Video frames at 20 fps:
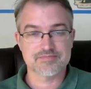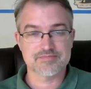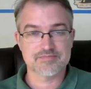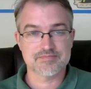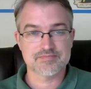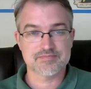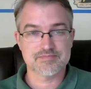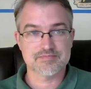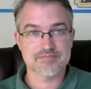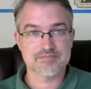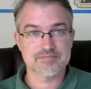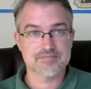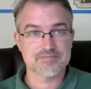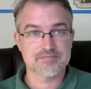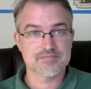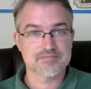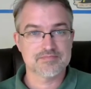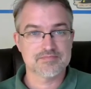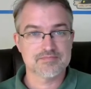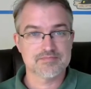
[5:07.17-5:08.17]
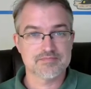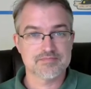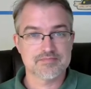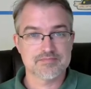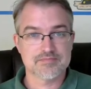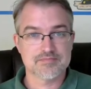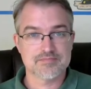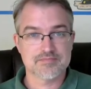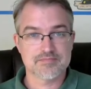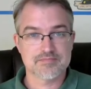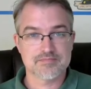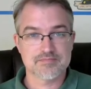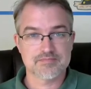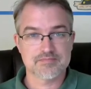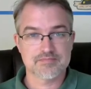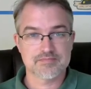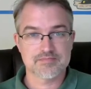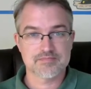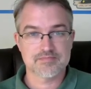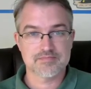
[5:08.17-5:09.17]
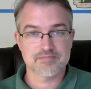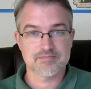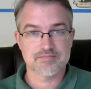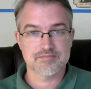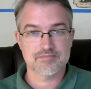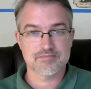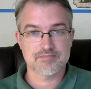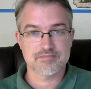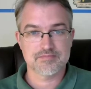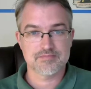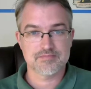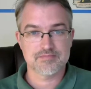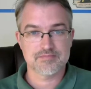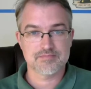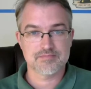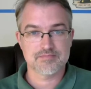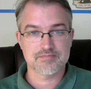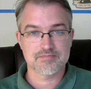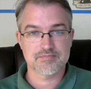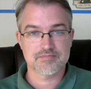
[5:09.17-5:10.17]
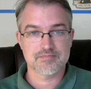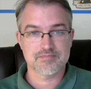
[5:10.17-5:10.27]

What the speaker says: Nothing is said.